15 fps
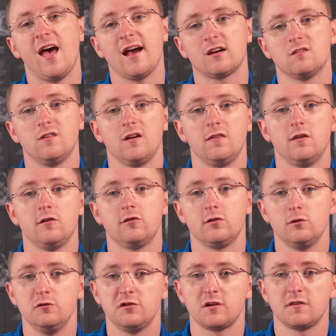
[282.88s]
activate this
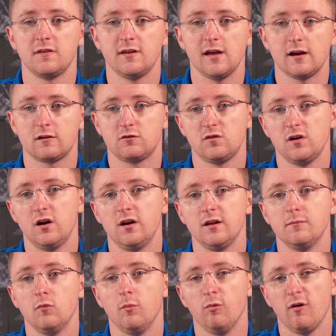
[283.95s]
using the
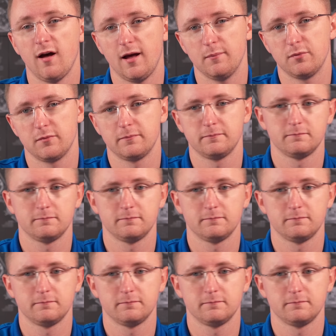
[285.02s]
Xfinity mobile app.